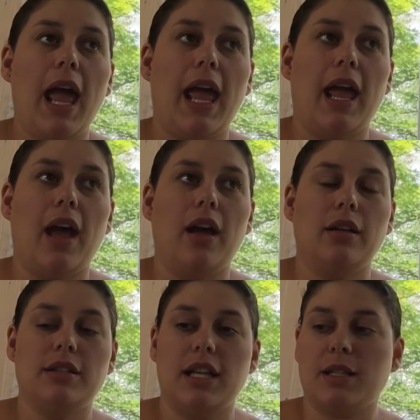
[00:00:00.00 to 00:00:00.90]

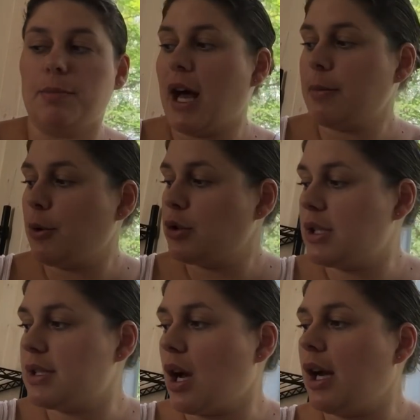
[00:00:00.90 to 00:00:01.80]
and it's a Blackbird
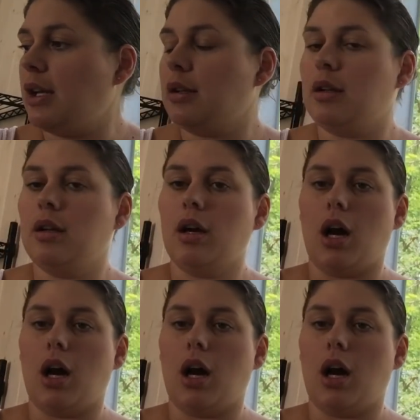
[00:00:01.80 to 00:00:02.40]
design